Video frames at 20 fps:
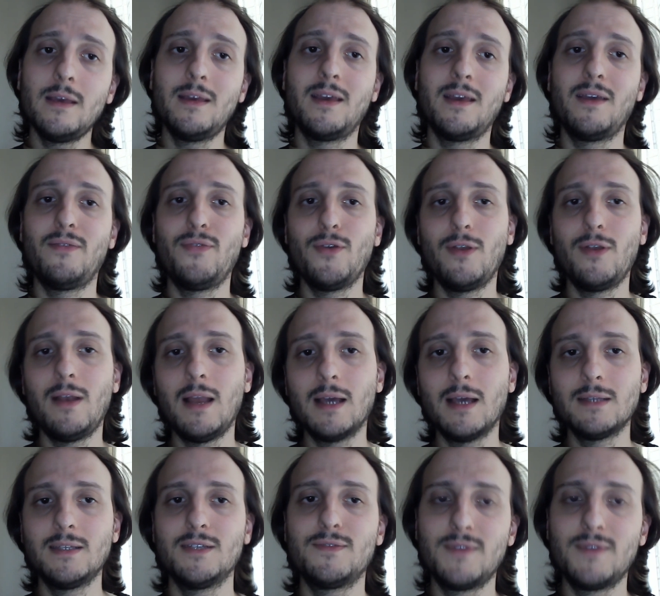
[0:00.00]
If you
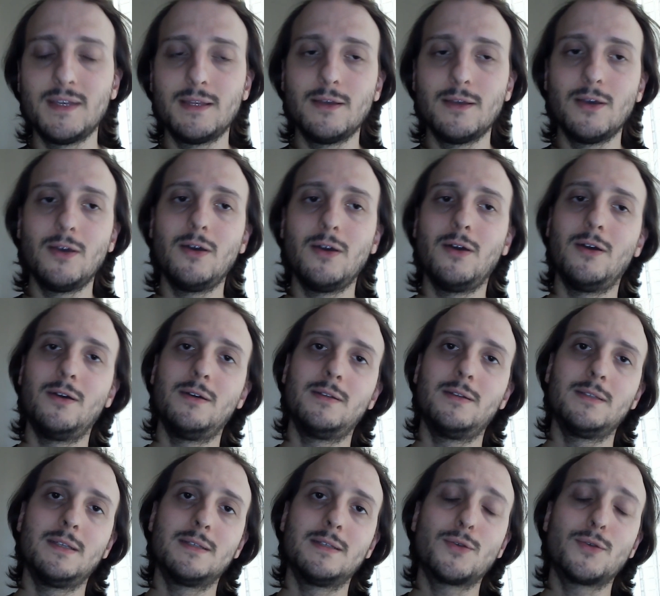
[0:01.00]
like this video
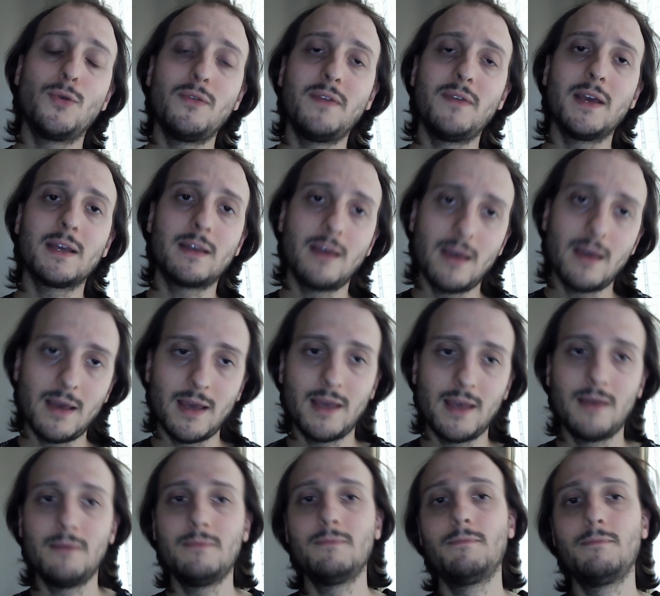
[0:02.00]
on this cool VR
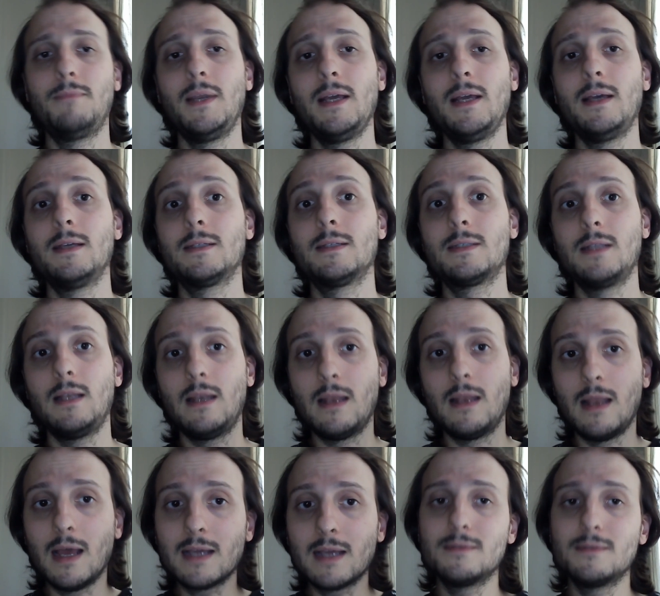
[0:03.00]
game, please
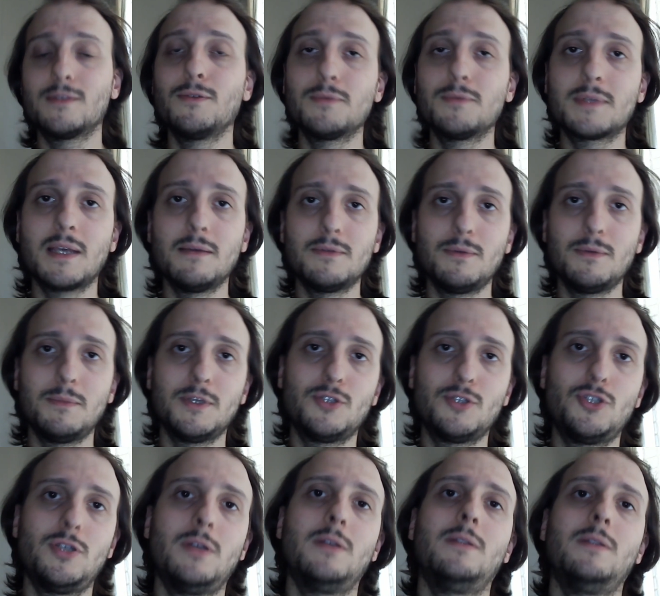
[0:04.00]
like and subscribe to my
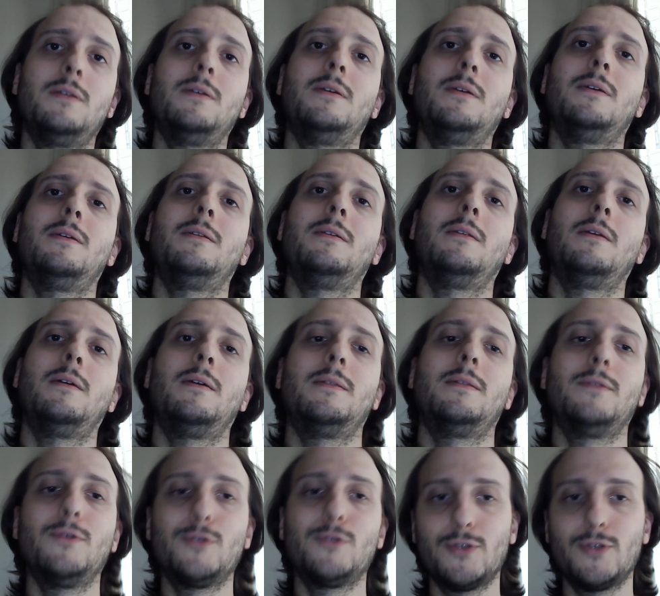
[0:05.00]
channel
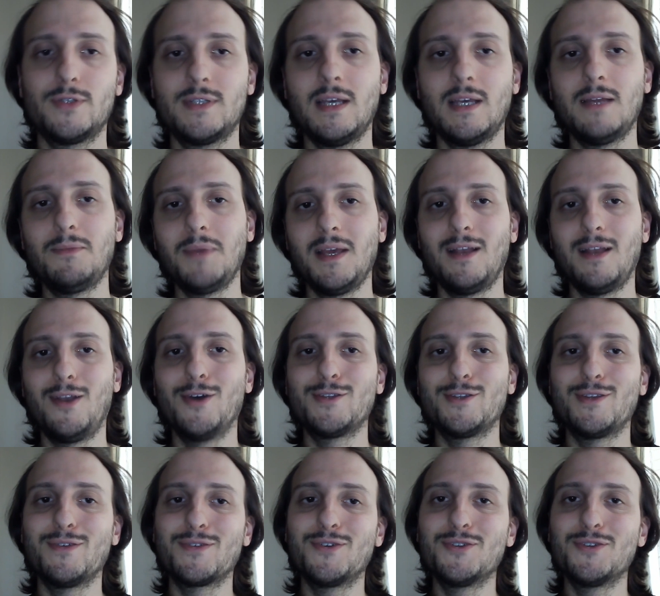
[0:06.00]
and also send me a lot
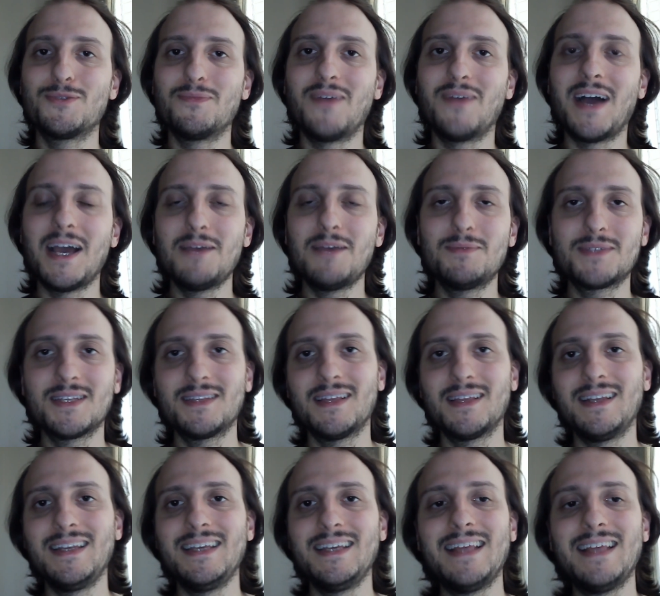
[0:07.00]
of good vibes that I
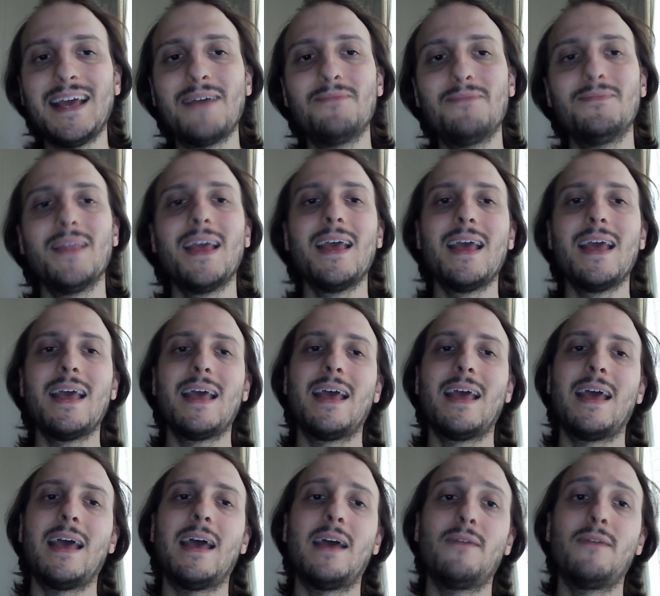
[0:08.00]
need them.
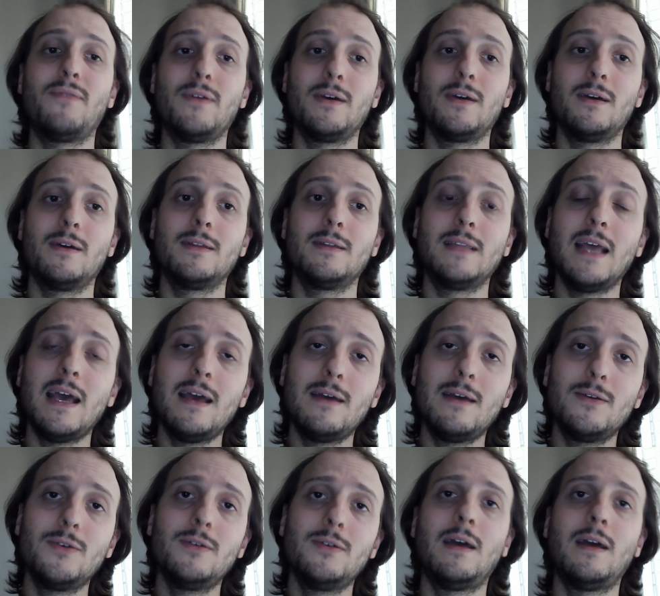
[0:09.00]
And for
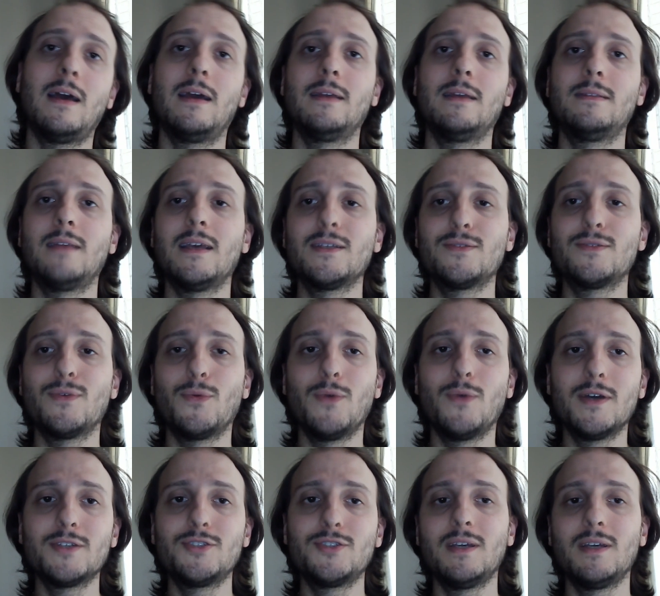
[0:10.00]
now, thanks for
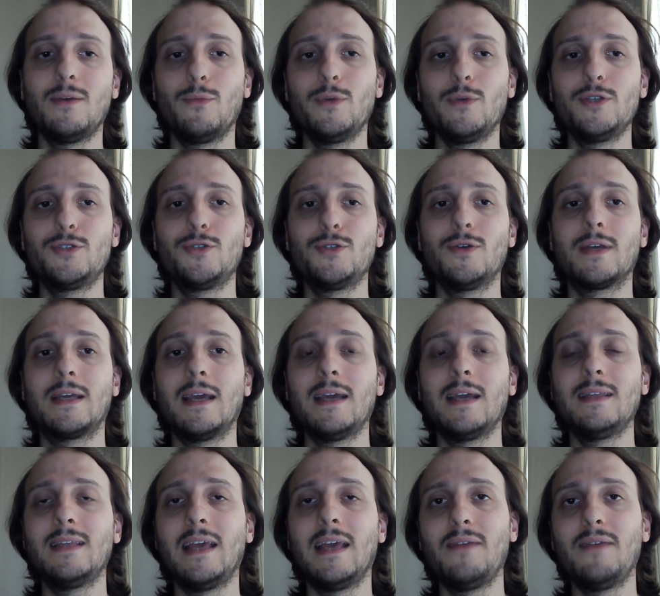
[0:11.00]
watching. I wish you a
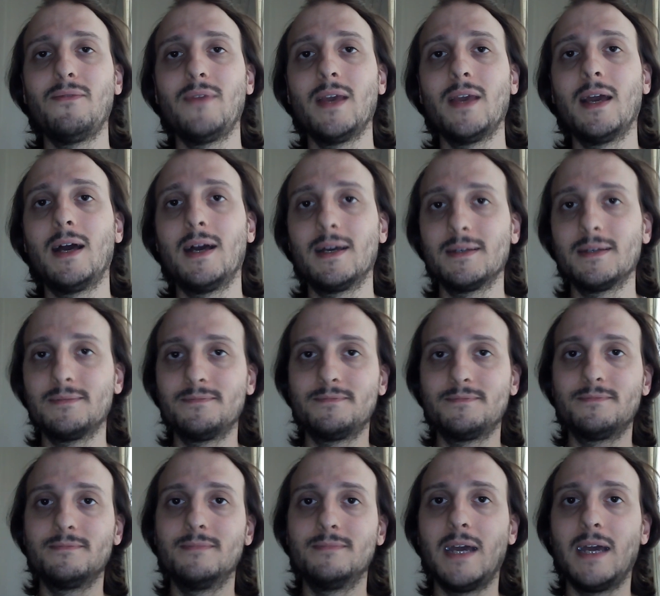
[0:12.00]
great day in VR.
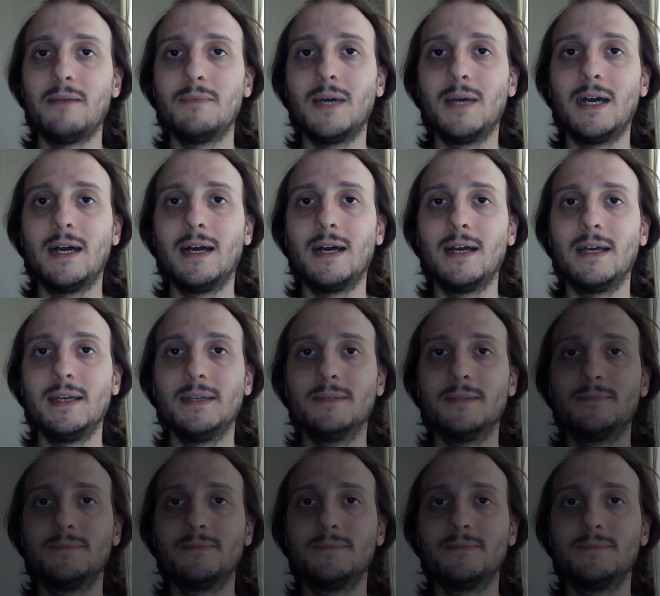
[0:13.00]
Bye bye.